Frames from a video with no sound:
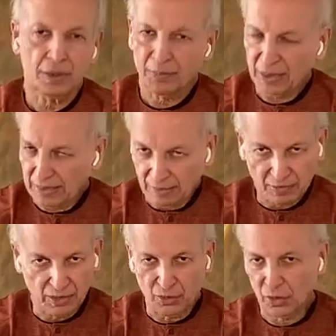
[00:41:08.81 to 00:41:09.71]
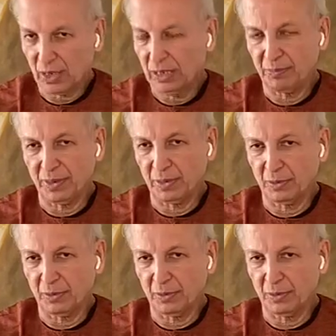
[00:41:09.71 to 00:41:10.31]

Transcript: pranayama is not helping you.